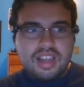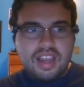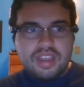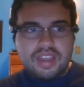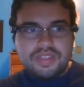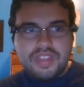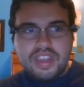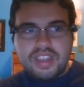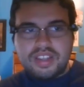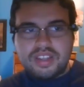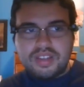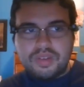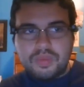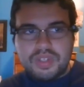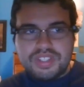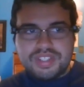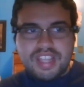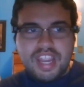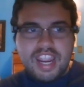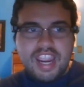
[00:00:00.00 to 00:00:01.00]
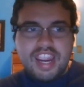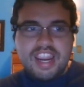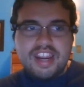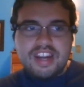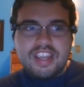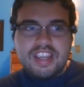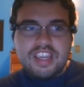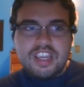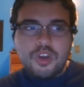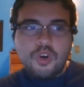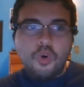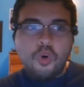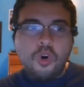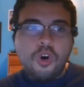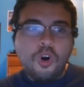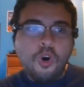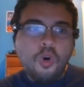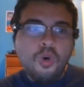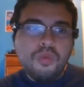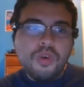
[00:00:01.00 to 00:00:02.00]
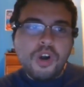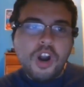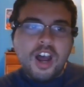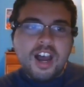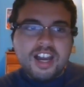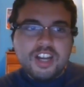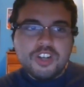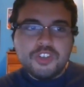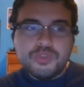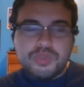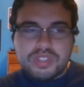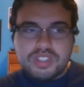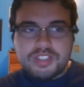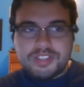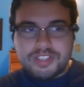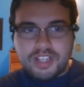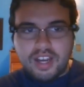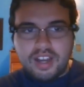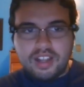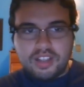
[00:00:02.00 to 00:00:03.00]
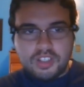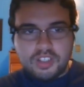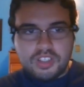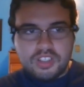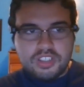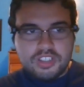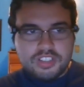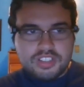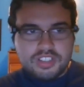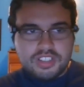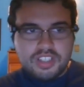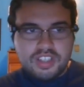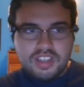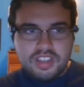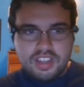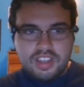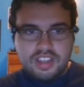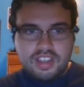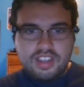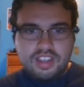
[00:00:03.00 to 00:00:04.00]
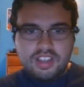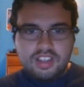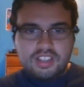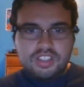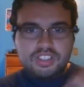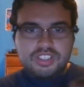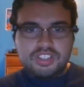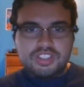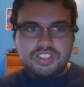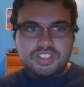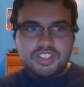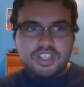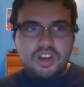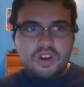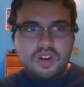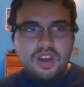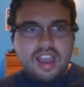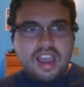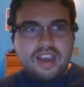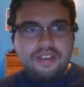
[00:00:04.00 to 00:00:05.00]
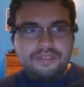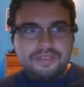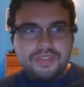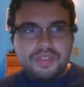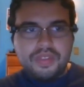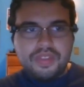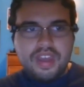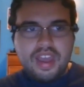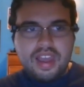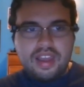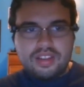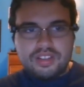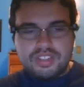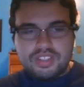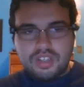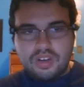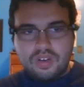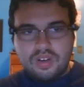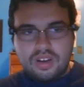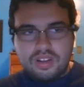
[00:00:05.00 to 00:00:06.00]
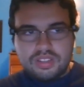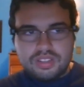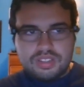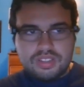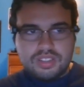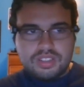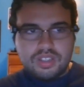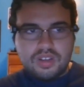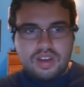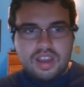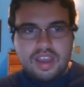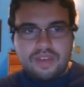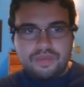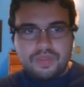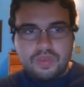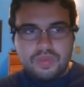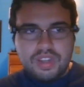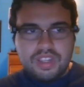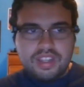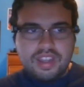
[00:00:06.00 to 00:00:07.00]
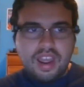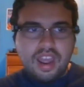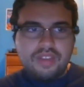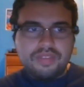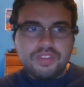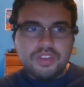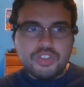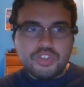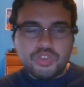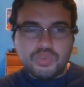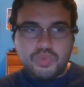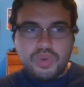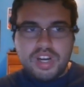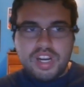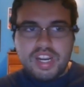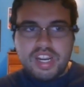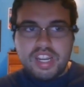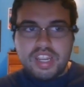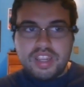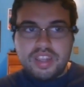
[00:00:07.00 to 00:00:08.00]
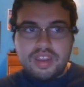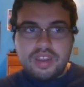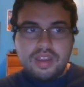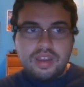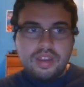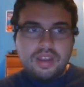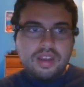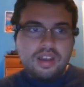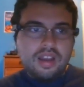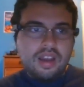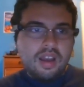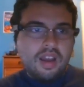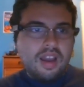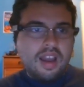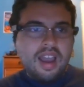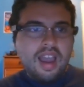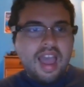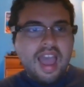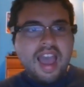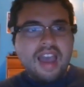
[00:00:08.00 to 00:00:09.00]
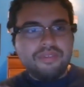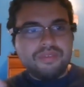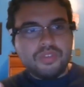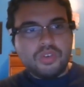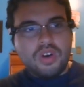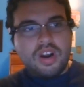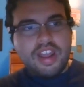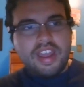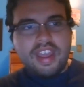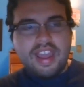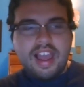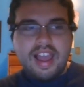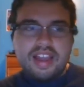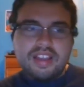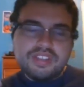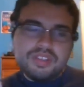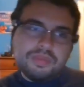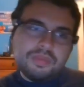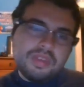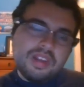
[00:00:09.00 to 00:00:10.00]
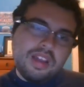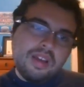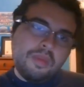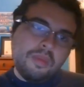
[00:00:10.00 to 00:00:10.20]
I think it was $80 or over $100. So after that, so after we got the tree, after I asked,